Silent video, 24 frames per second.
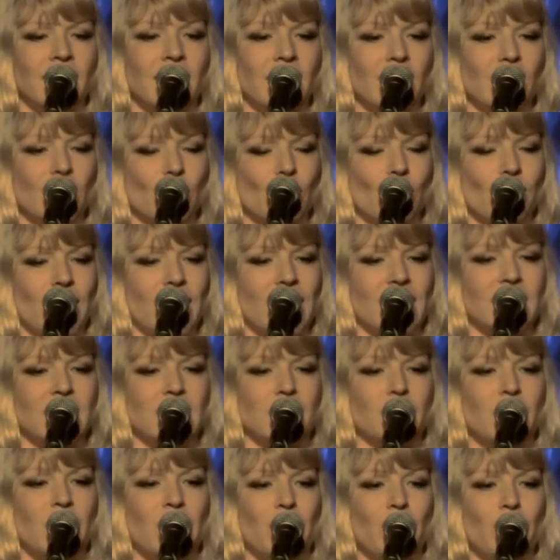caressed
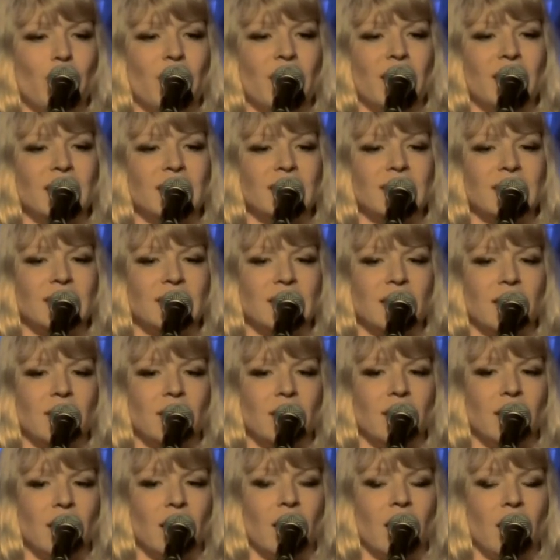my breasts
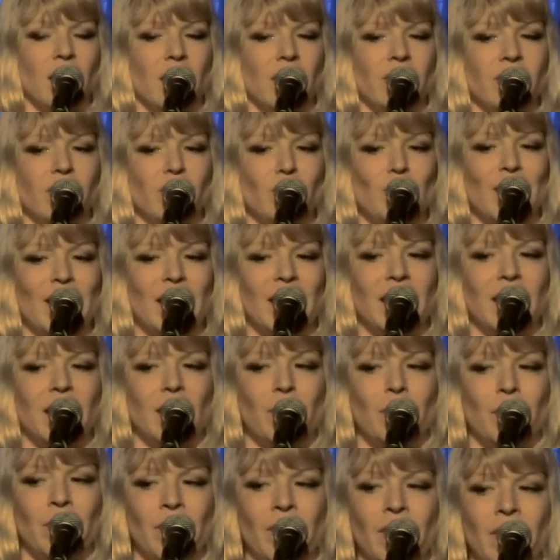and the curve of my
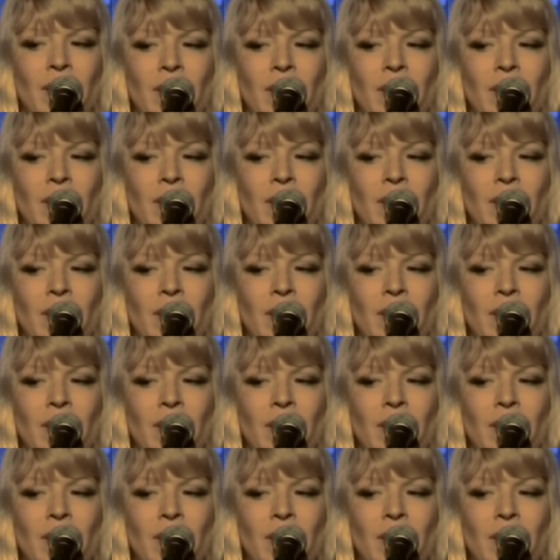hip,